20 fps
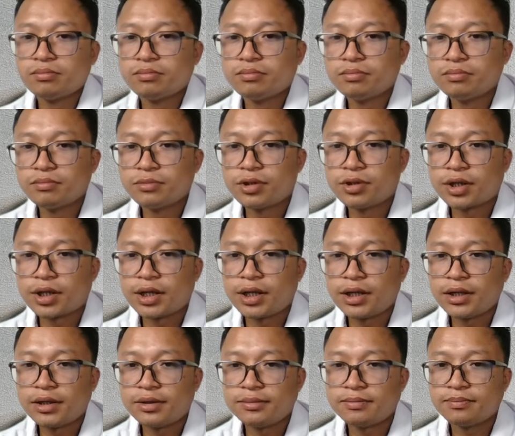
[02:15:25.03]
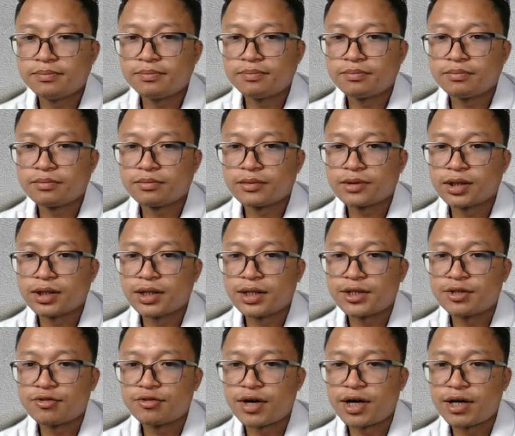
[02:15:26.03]
Okay, let's
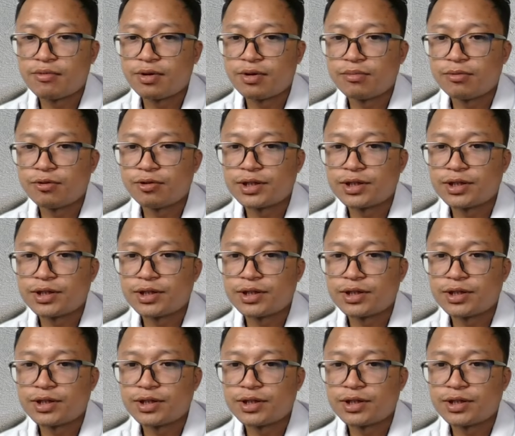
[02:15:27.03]
try one more